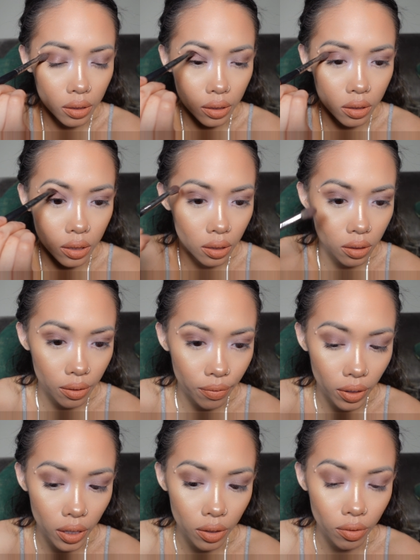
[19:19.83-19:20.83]

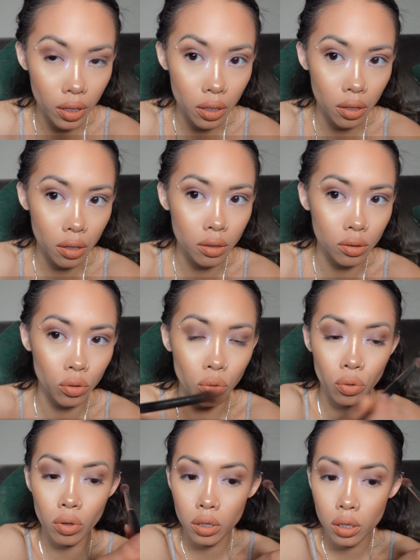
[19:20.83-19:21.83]
intensify right here in the
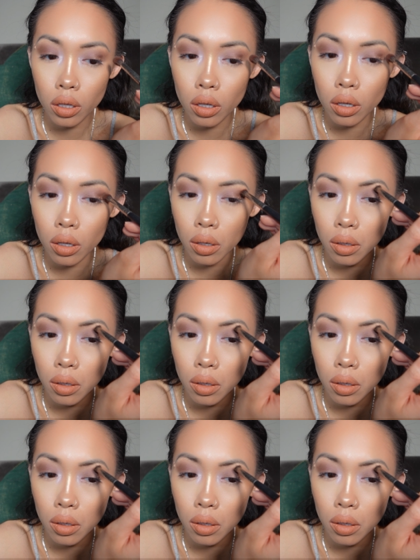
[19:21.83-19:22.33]
corner.